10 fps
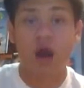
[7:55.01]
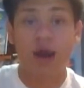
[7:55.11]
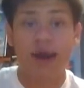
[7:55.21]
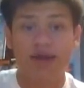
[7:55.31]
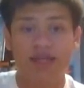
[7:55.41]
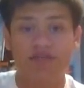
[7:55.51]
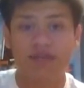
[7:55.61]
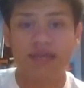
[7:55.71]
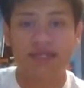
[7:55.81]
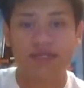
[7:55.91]
And aside from
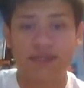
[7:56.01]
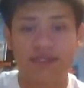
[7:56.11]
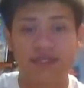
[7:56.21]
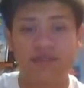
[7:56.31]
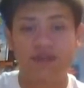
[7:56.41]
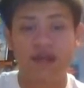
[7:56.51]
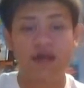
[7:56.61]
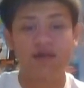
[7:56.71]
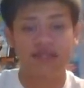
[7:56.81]
that, that's basically it for now.